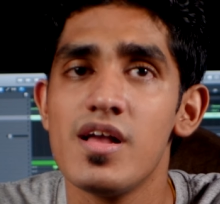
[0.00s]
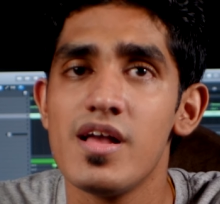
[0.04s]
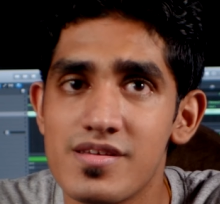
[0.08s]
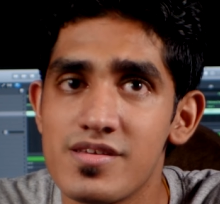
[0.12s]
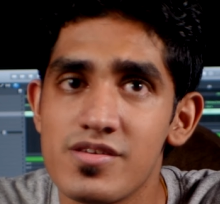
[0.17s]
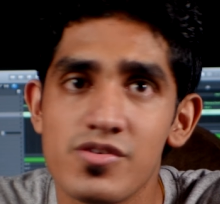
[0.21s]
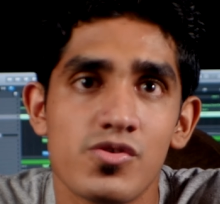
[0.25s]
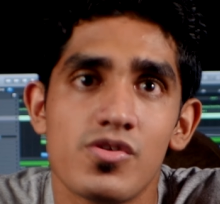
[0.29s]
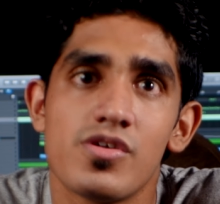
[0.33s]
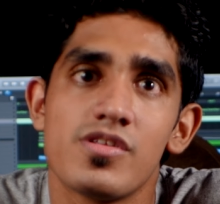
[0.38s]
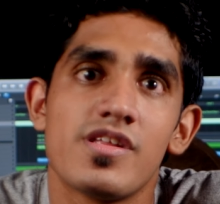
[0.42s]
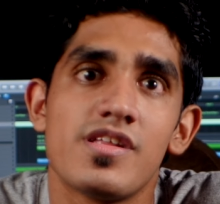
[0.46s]

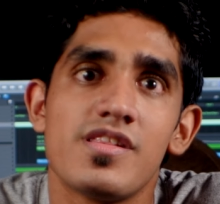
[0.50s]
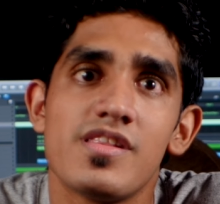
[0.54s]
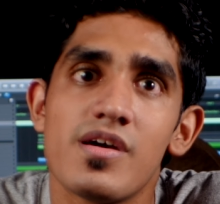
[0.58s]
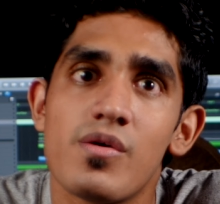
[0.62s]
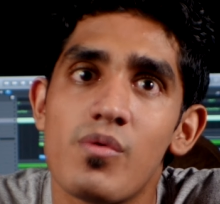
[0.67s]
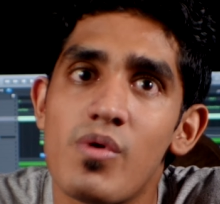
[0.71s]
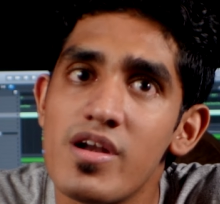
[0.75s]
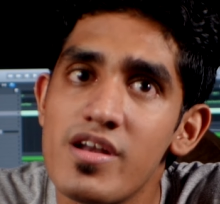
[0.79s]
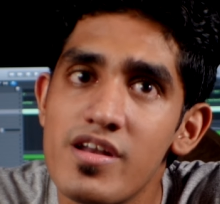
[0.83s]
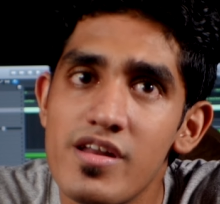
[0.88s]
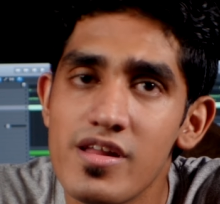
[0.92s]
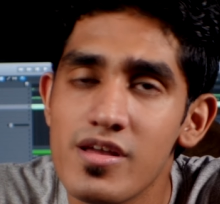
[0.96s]
Then they're
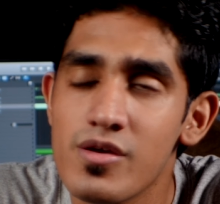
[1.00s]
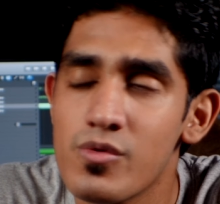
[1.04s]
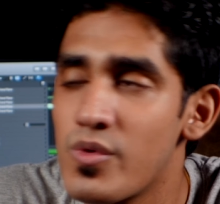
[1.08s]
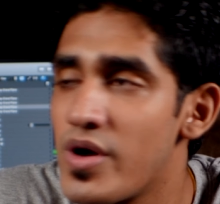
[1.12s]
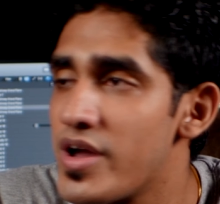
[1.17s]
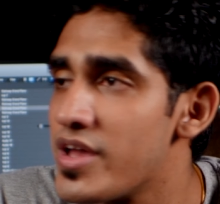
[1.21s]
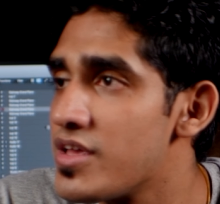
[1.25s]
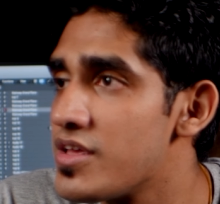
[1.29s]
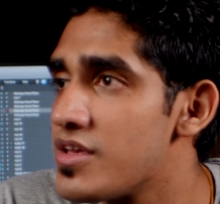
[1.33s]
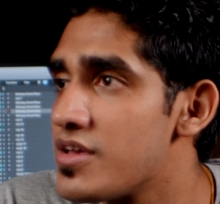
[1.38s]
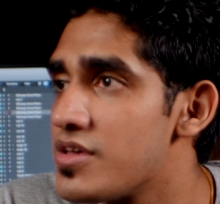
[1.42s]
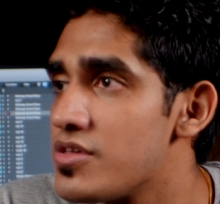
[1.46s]
wondering
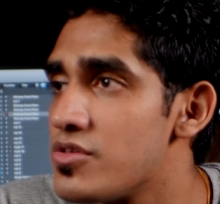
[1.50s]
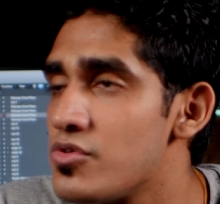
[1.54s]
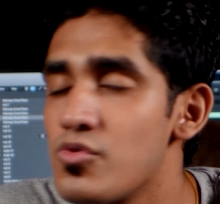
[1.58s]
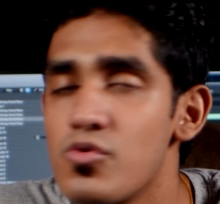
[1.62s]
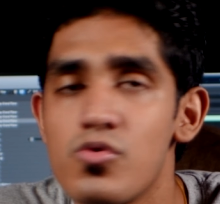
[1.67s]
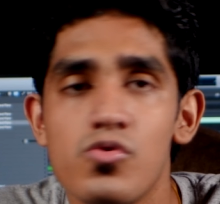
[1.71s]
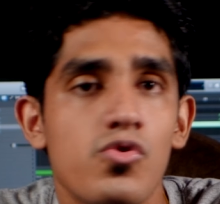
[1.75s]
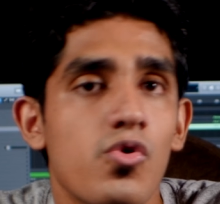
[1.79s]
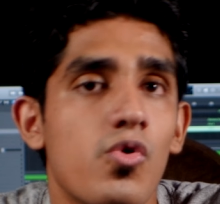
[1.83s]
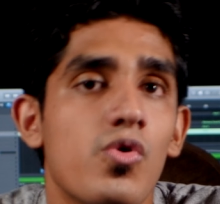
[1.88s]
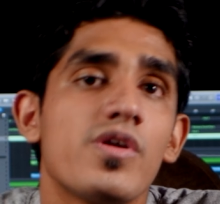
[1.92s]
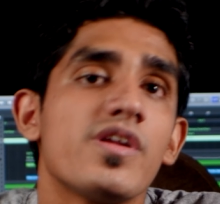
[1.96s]
why you
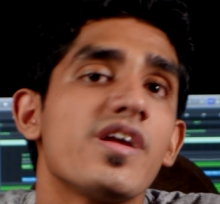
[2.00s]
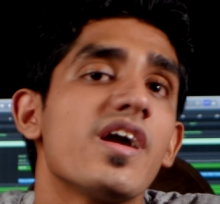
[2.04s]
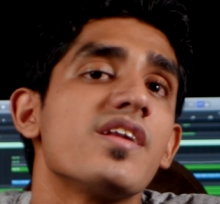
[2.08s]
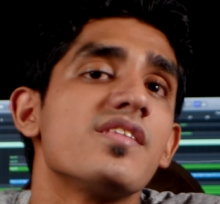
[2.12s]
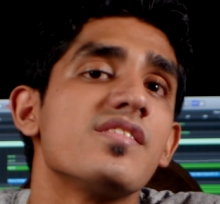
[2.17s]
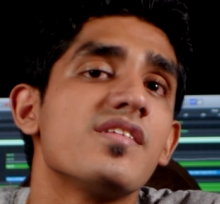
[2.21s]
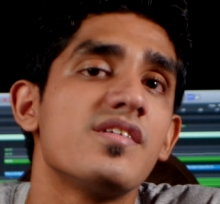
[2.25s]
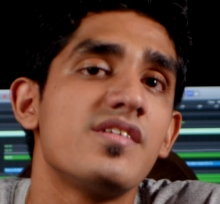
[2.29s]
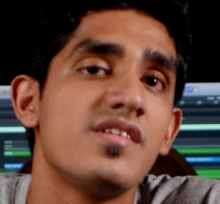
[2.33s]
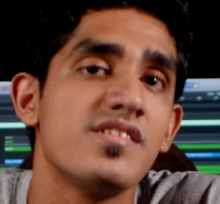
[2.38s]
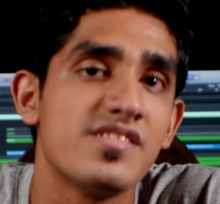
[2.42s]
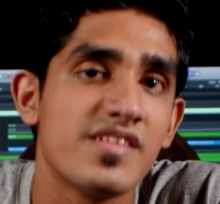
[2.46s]
don't get
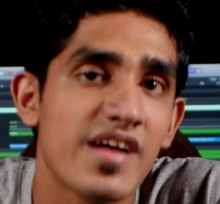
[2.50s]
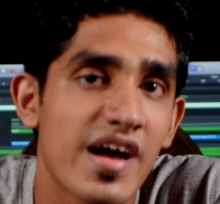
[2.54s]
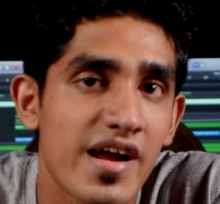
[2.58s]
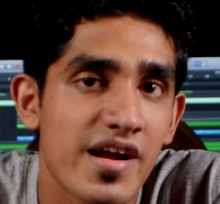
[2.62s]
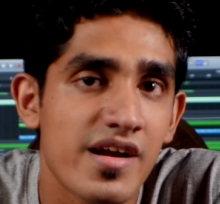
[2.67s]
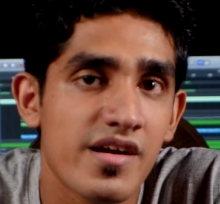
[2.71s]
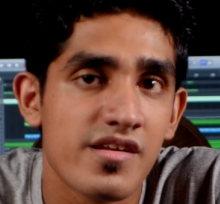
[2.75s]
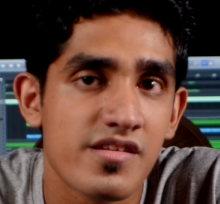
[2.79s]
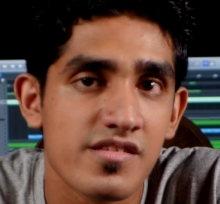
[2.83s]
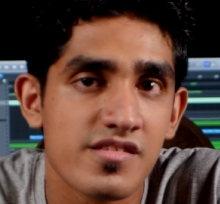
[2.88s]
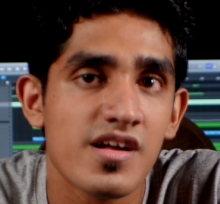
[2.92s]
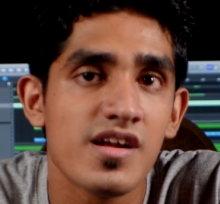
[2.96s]
the
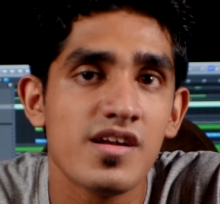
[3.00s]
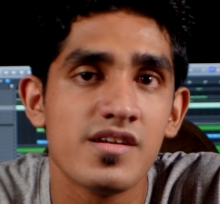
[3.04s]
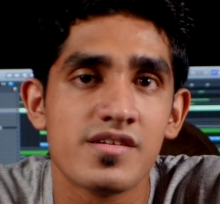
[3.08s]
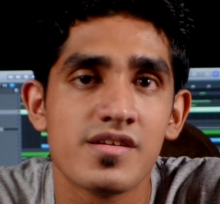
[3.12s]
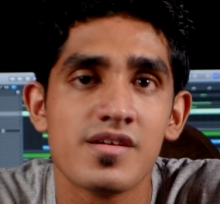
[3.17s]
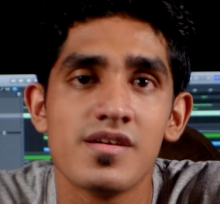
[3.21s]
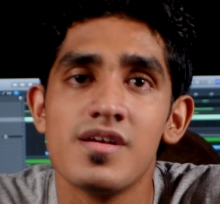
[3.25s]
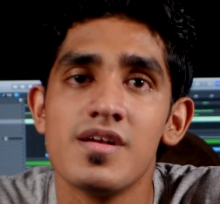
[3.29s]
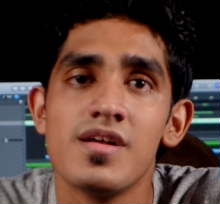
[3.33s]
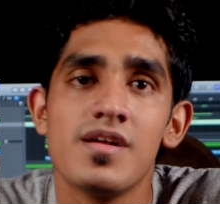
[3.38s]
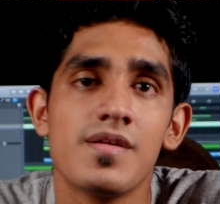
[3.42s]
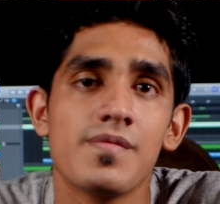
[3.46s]
desired result.